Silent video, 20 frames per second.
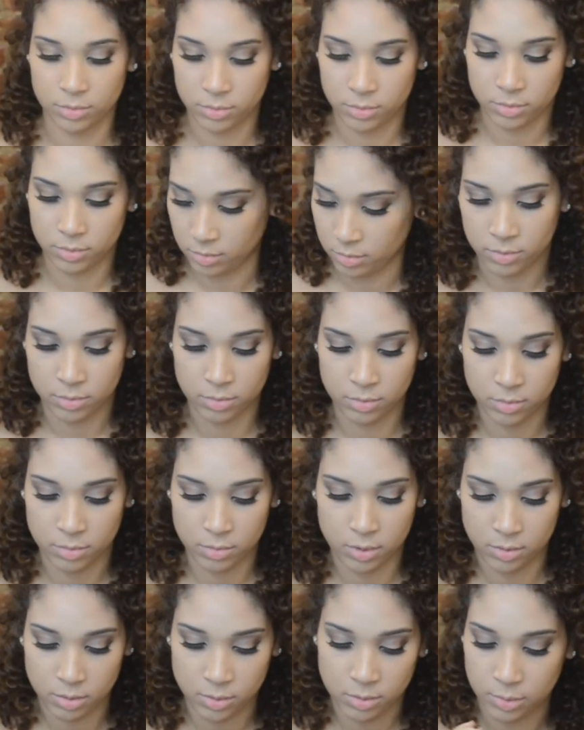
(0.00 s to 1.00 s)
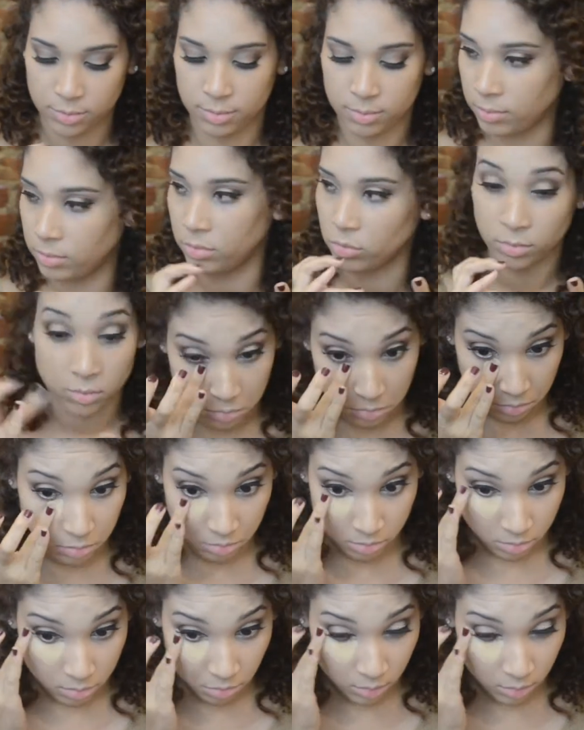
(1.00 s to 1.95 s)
that again with my foundation.